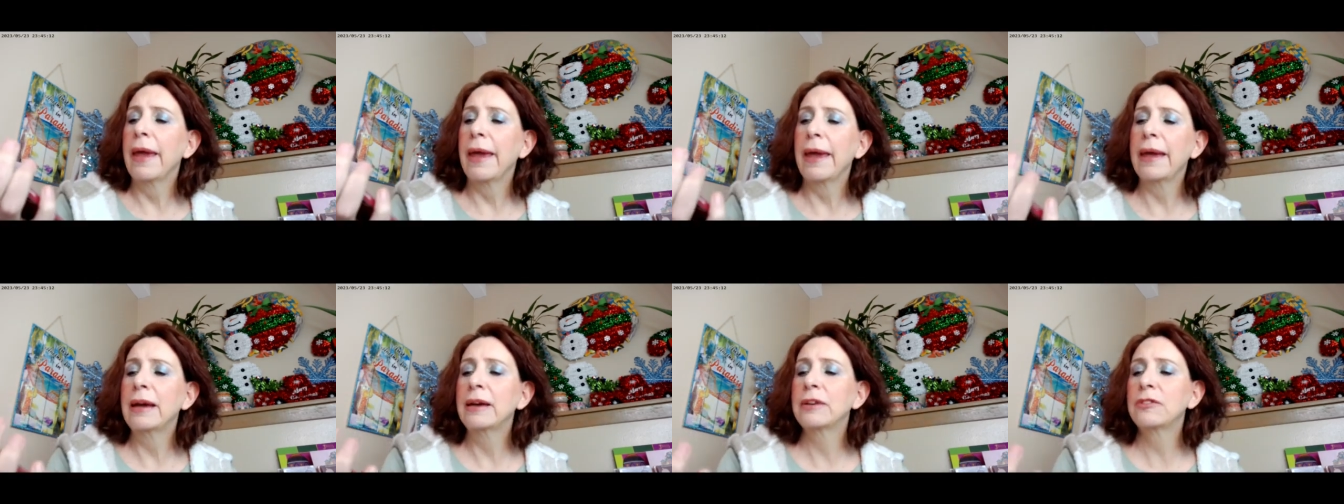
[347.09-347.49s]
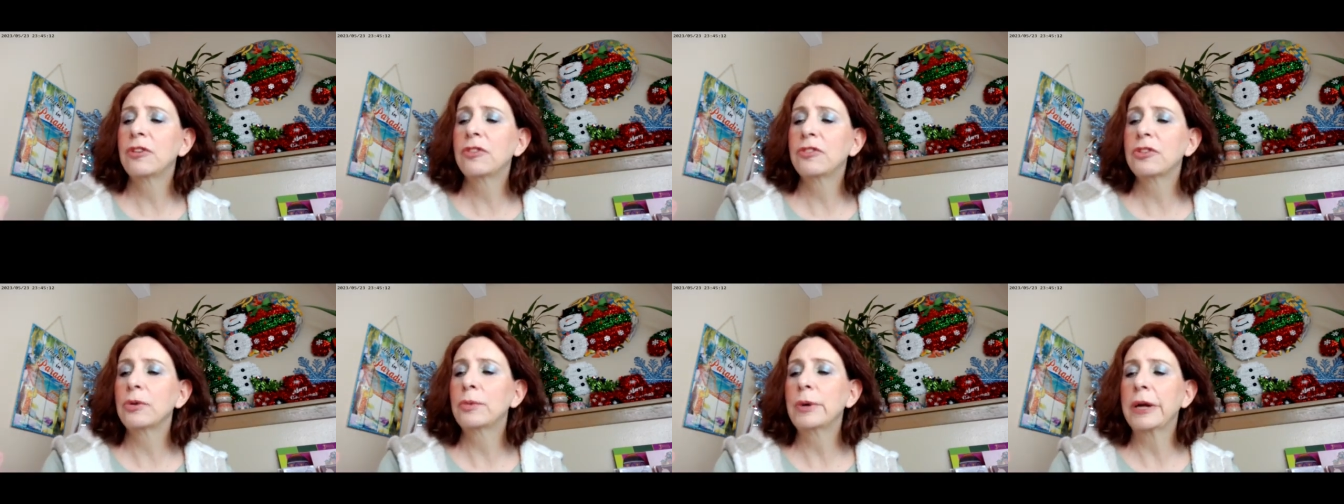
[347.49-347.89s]

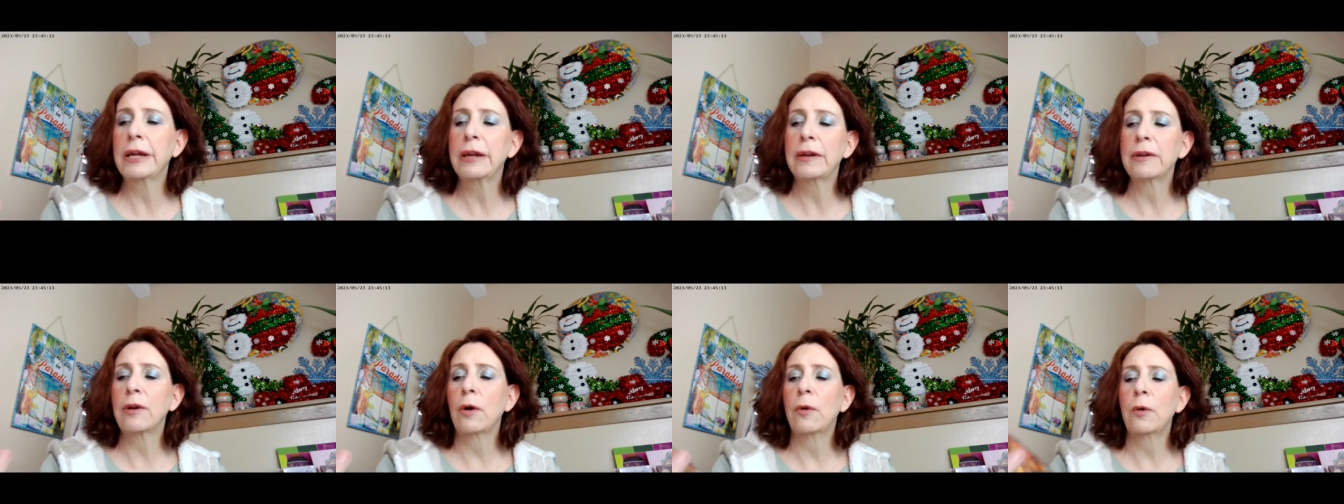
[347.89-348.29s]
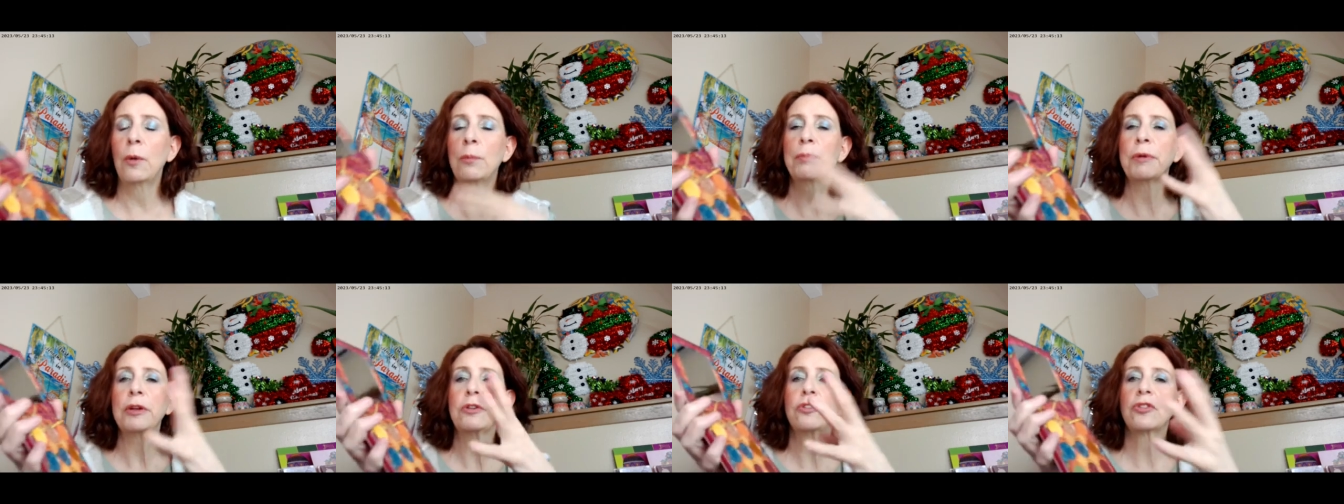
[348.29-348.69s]
and doing a
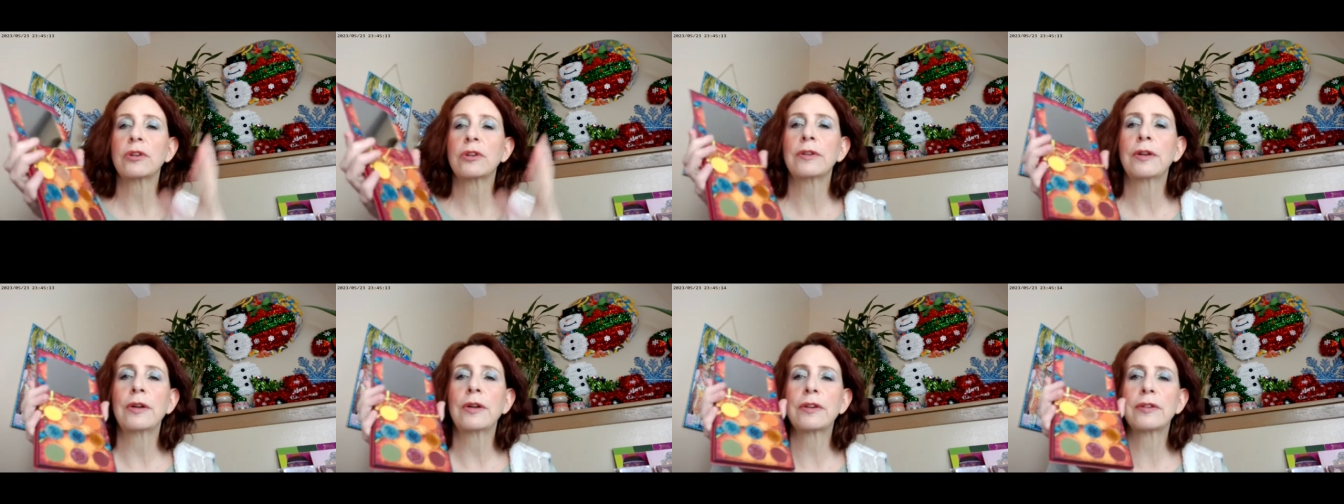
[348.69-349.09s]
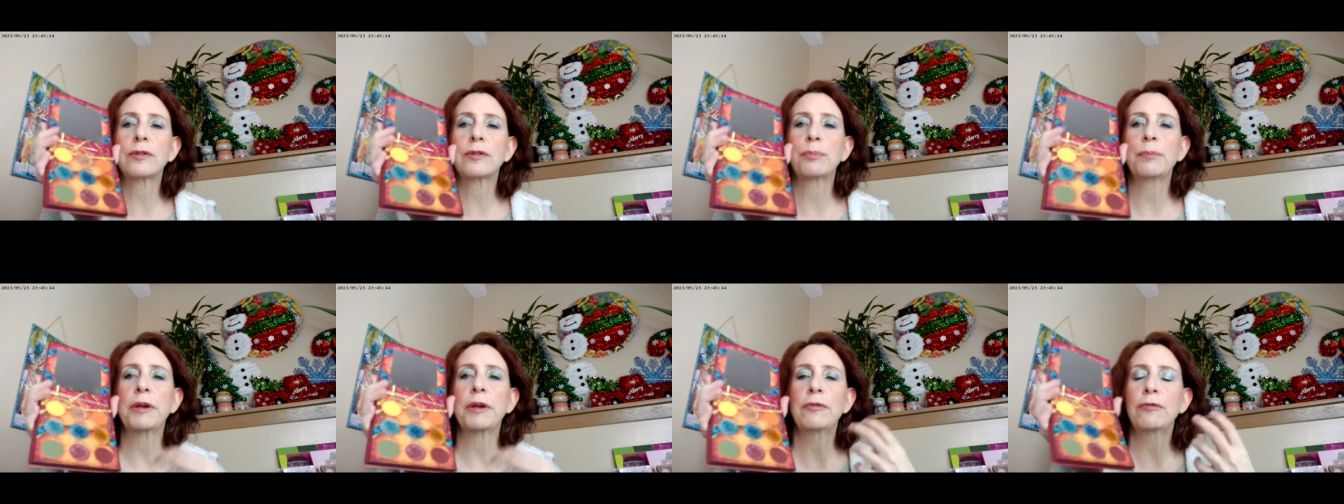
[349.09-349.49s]
whole bunch of
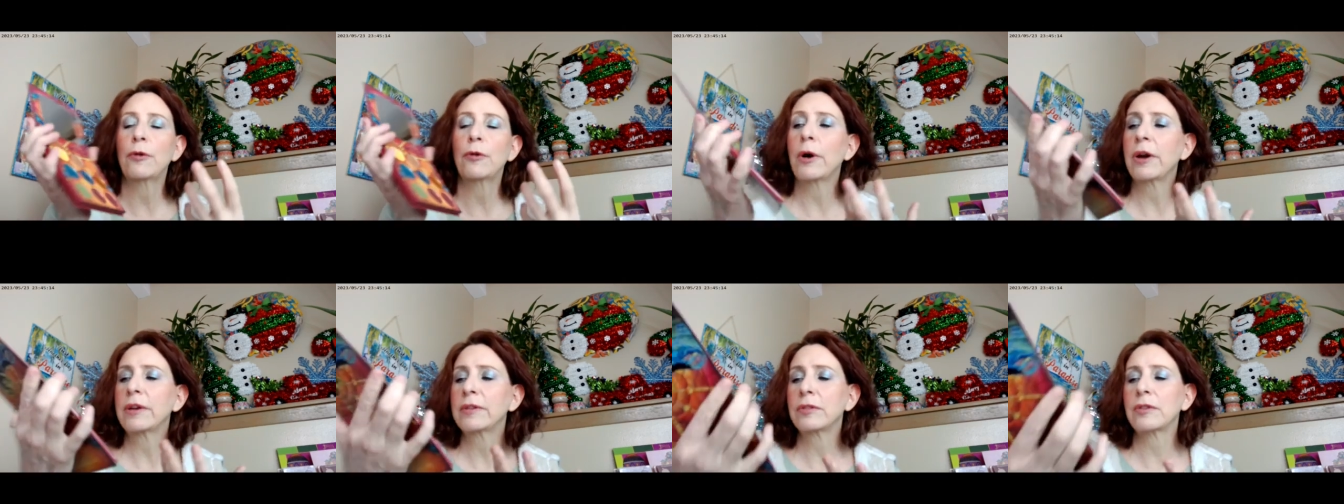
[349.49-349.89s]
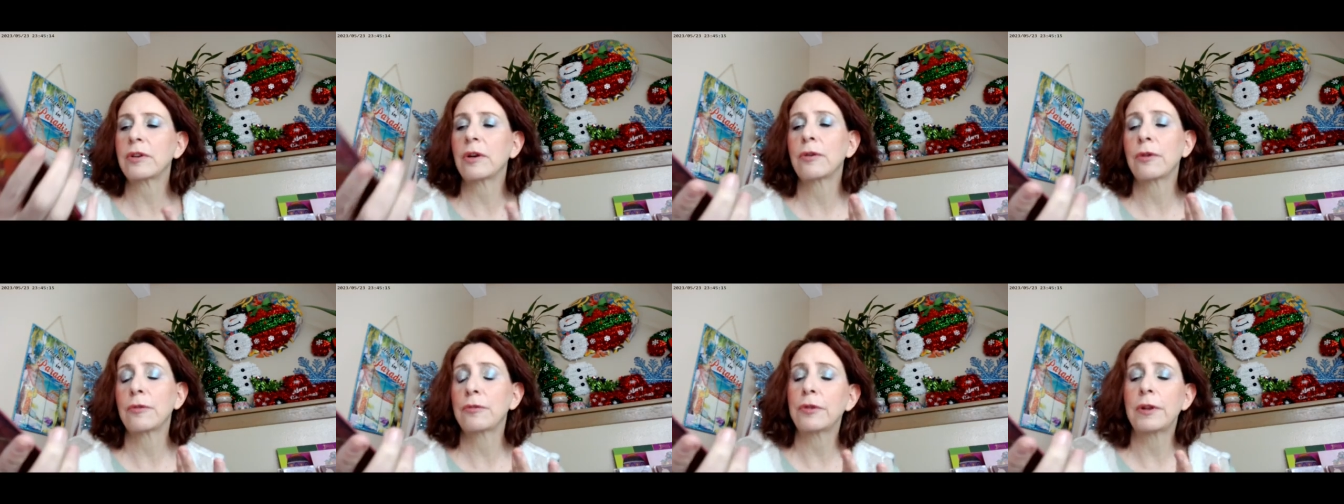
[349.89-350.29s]
looks before I
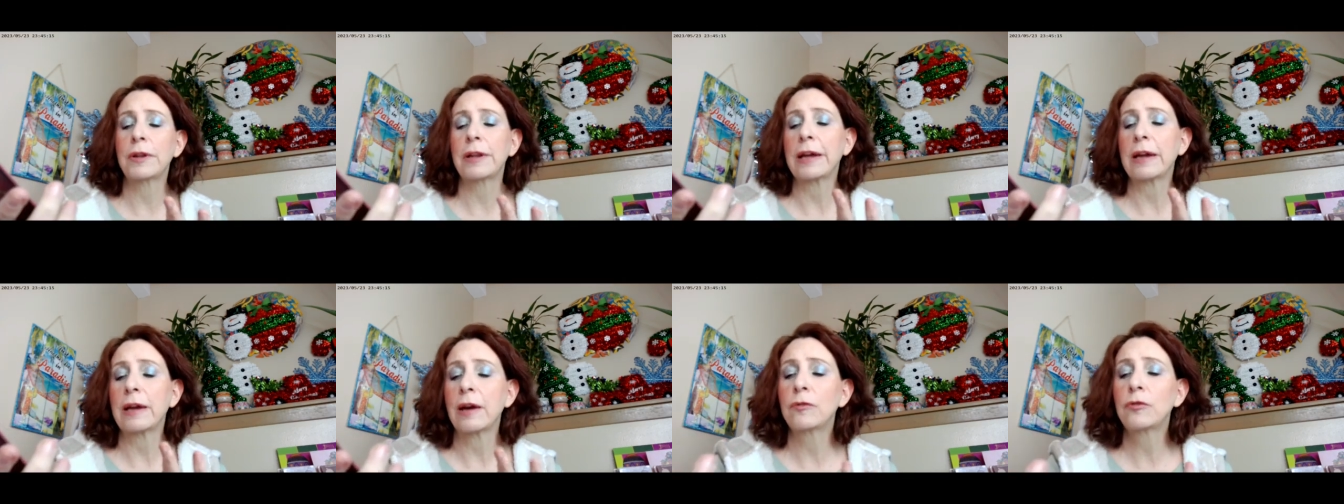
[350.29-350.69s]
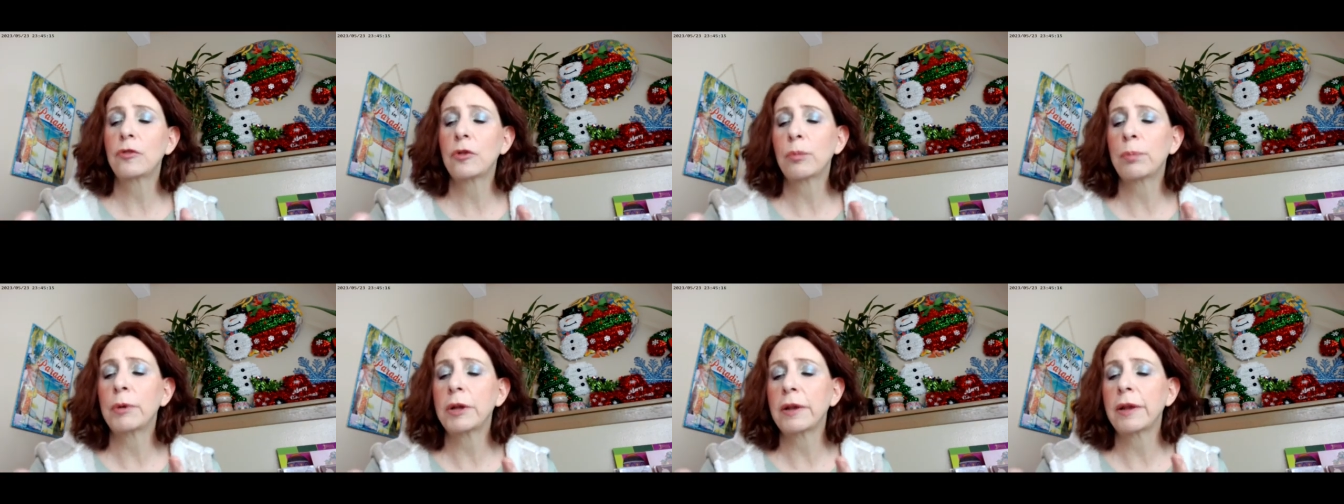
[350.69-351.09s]
started feeling
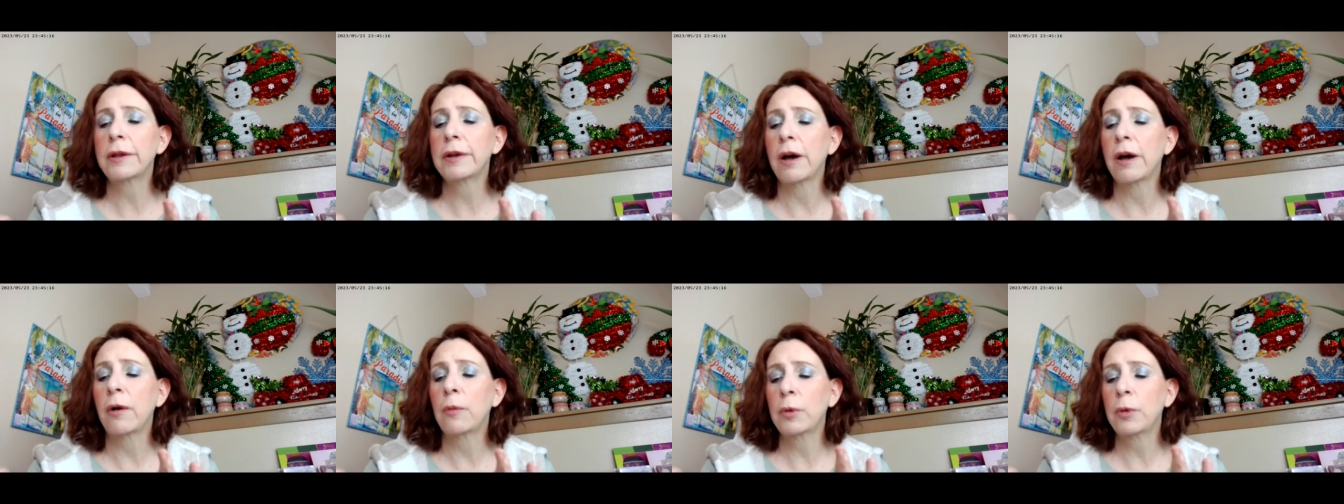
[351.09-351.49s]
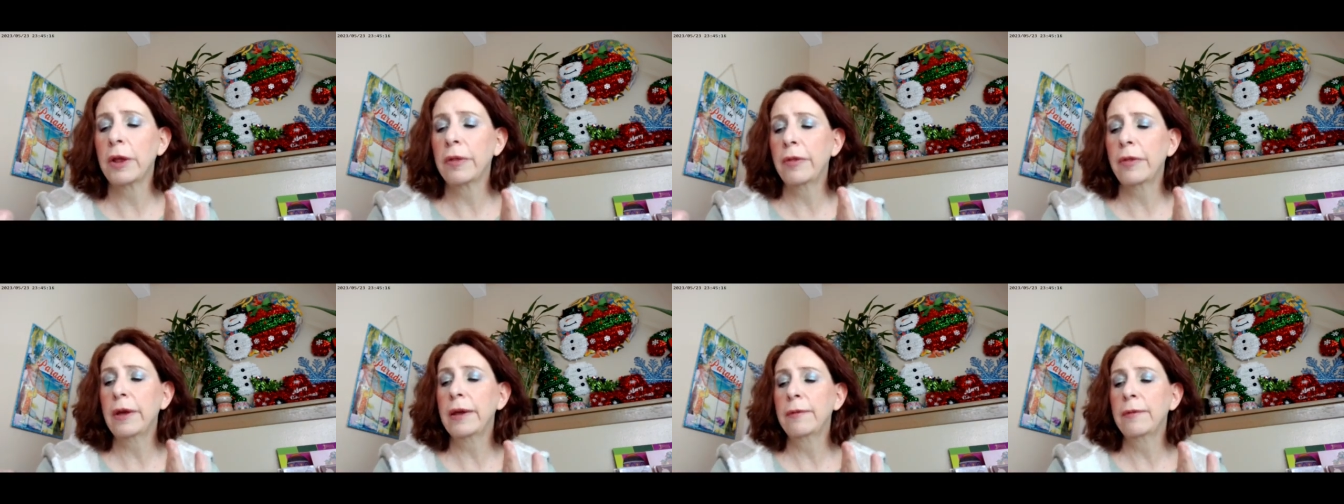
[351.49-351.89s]
comfortable at all
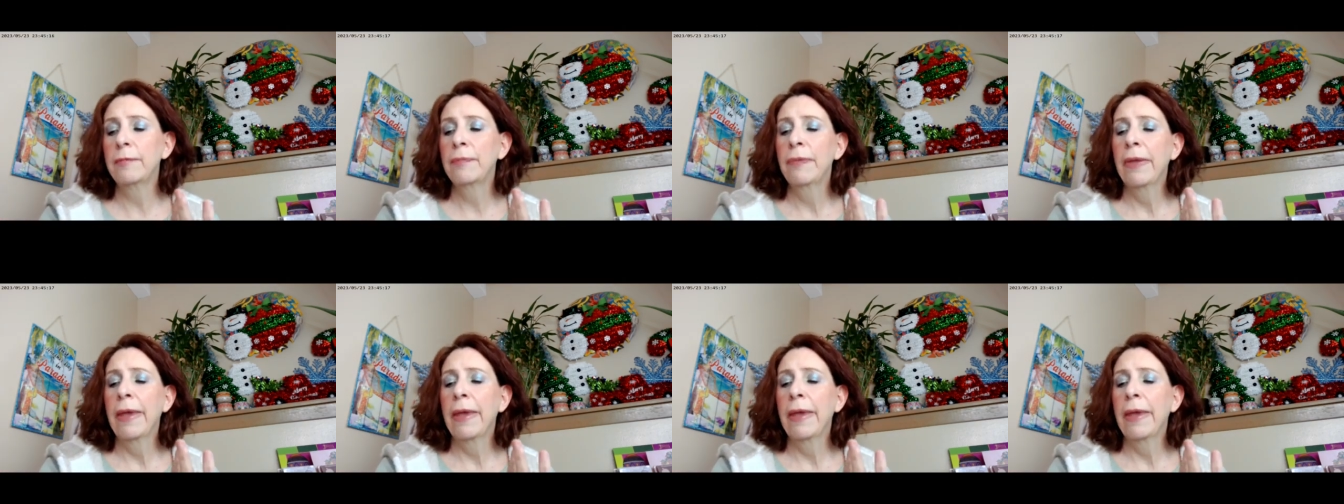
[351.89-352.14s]
with it.